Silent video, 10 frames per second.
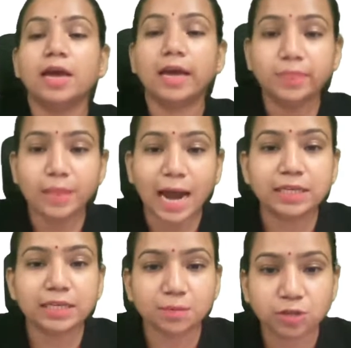In
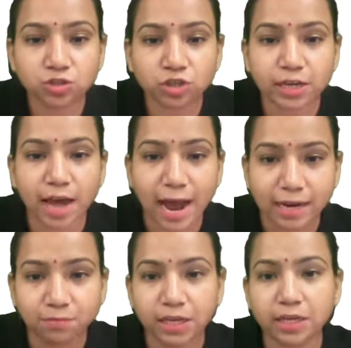that, chemistry I
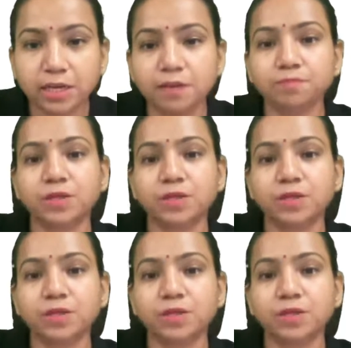am taking.